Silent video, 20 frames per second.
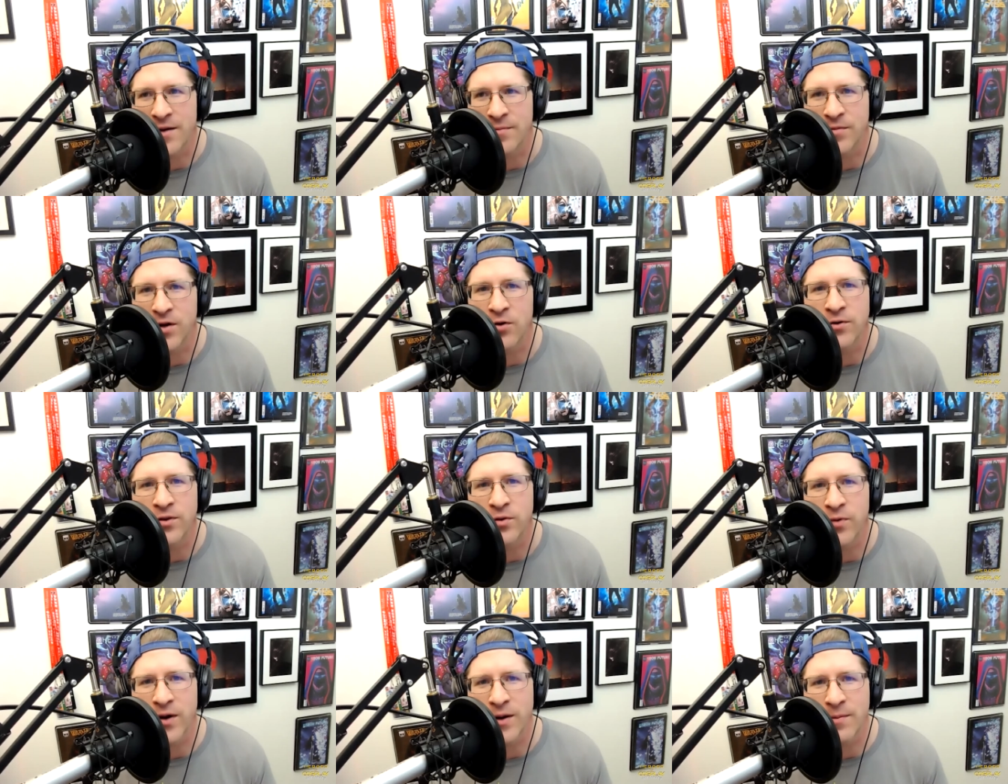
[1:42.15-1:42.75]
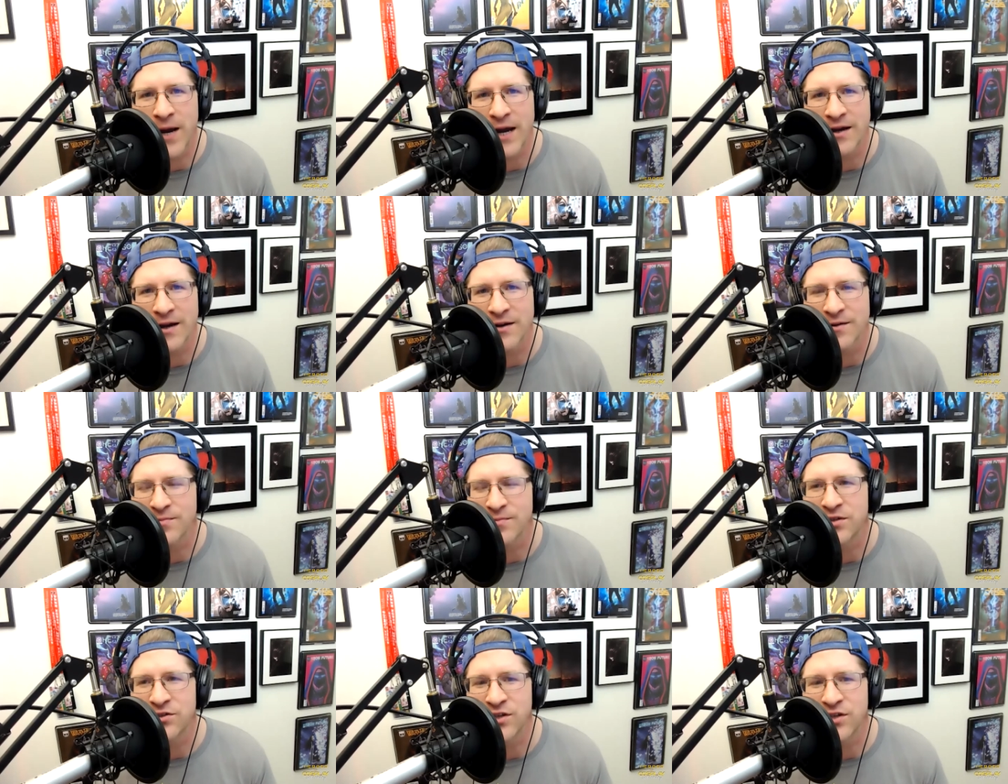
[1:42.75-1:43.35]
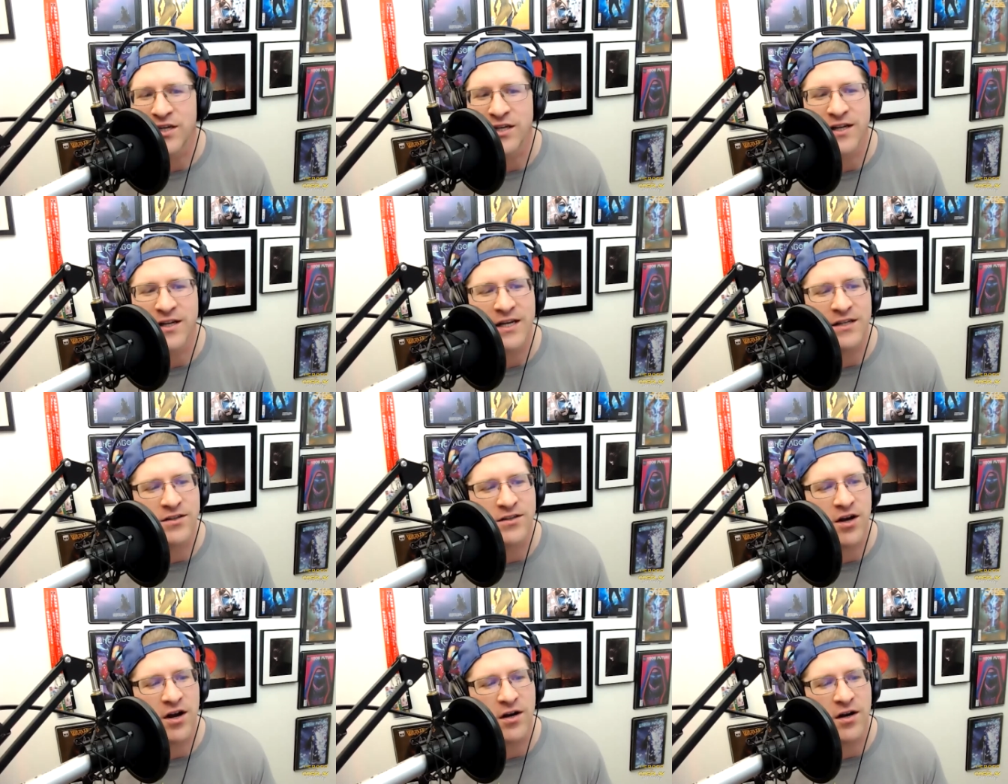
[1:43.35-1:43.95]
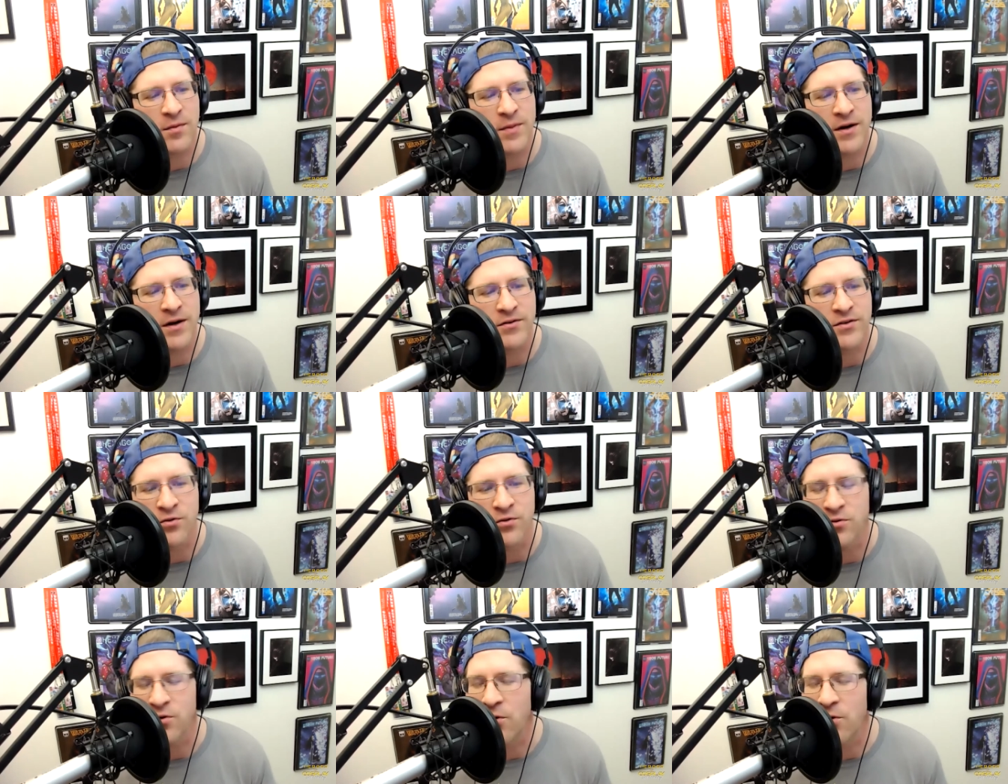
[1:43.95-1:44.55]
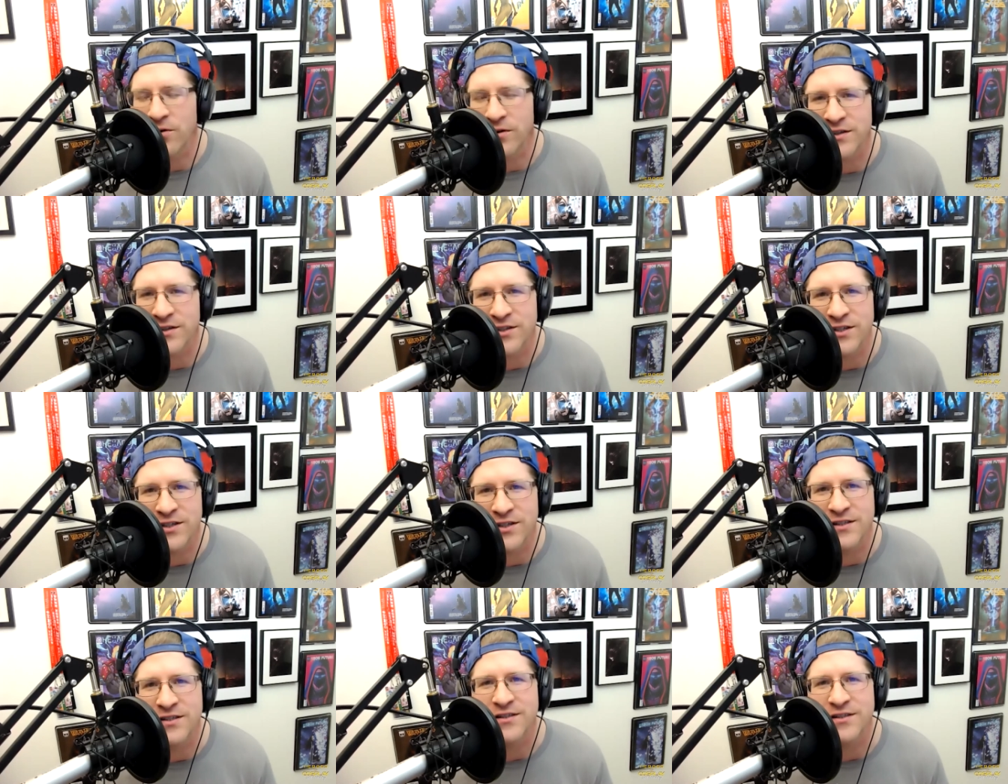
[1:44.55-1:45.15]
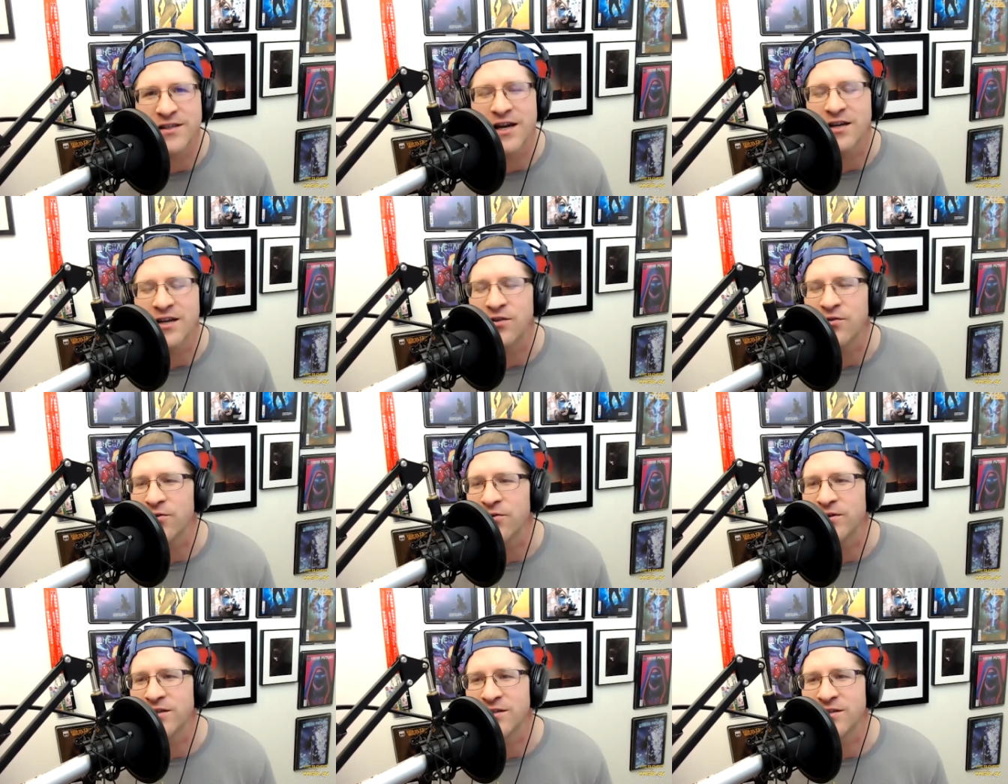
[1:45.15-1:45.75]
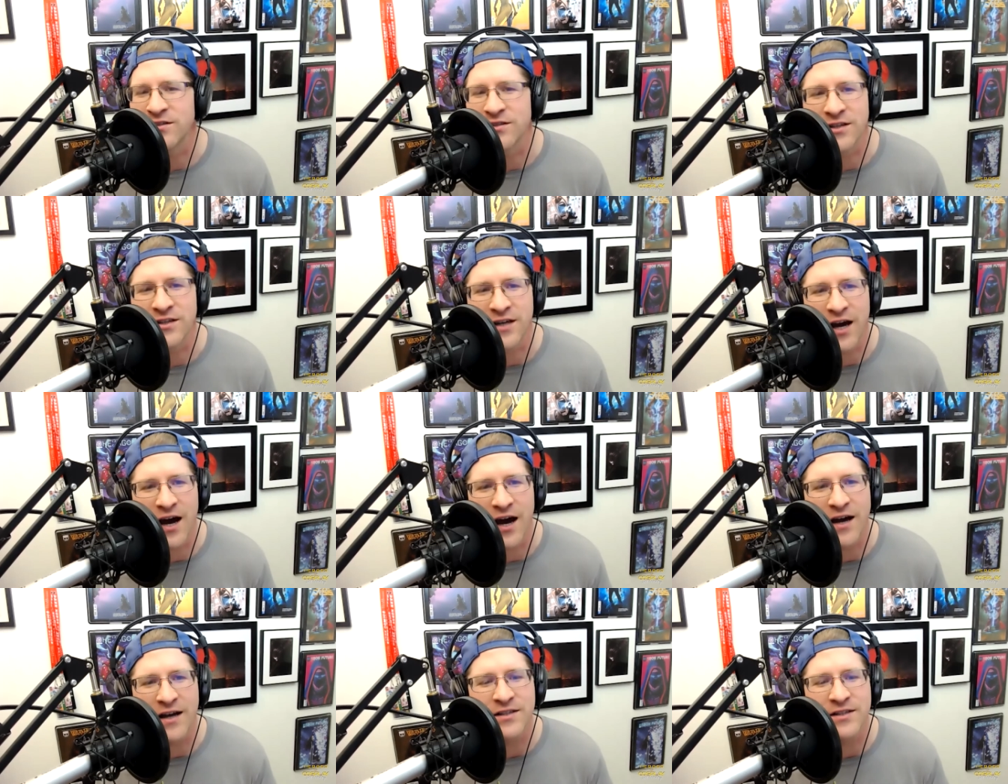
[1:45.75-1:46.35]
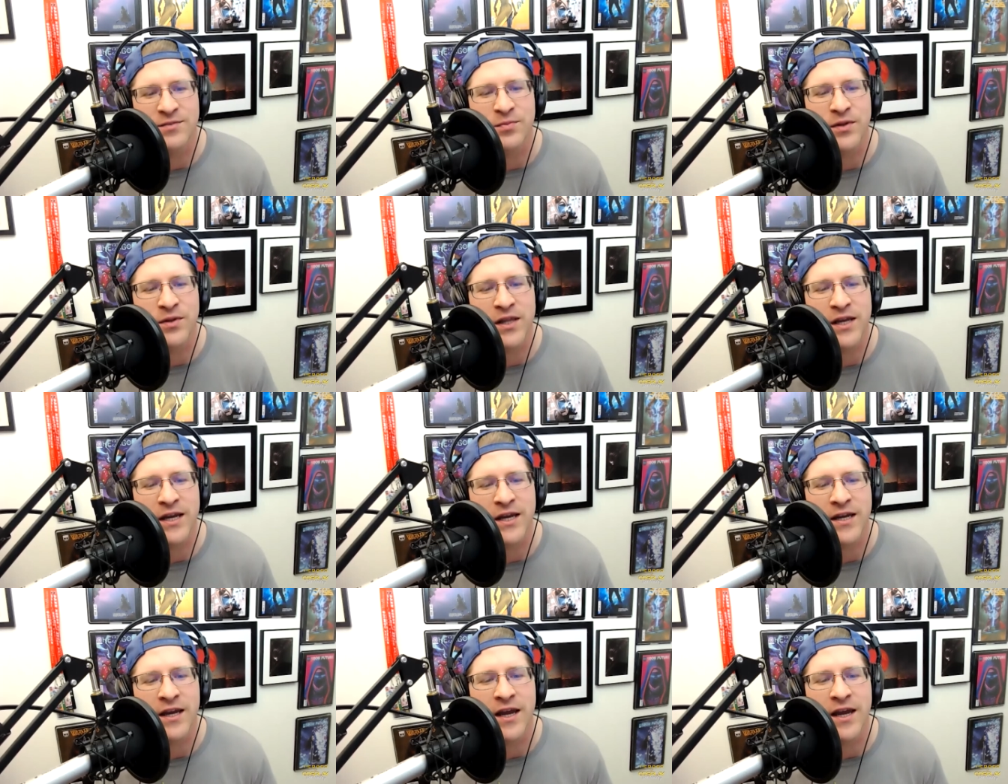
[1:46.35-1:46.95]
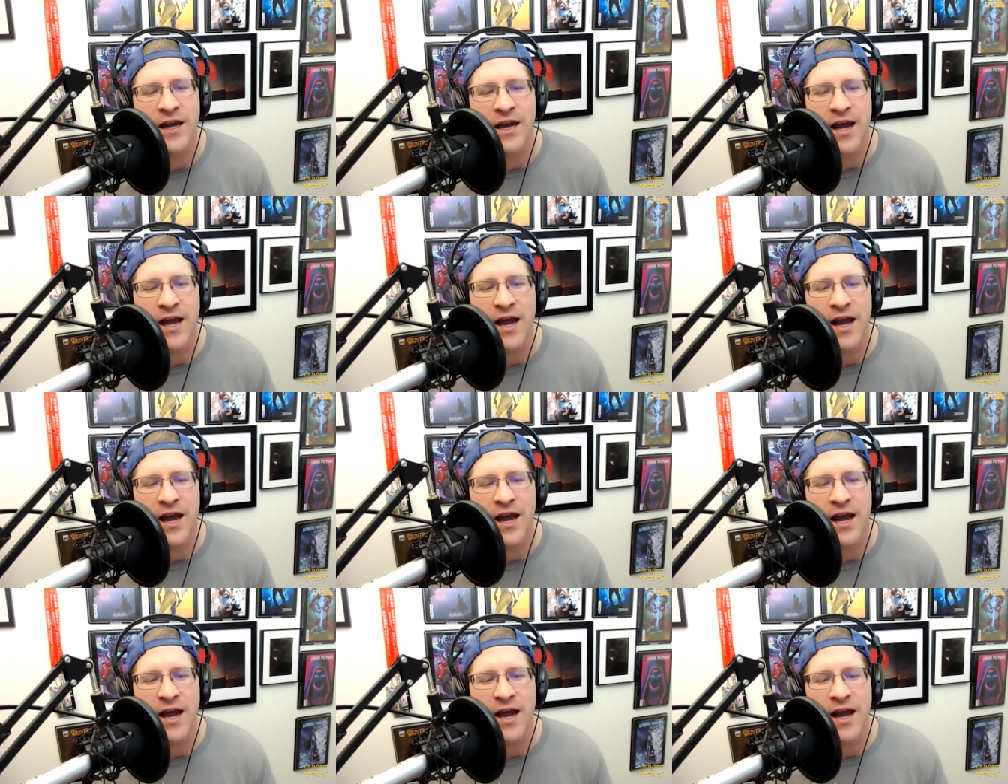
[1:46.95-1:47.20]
go on the Wayback Machine and talk about your origins in cosplay,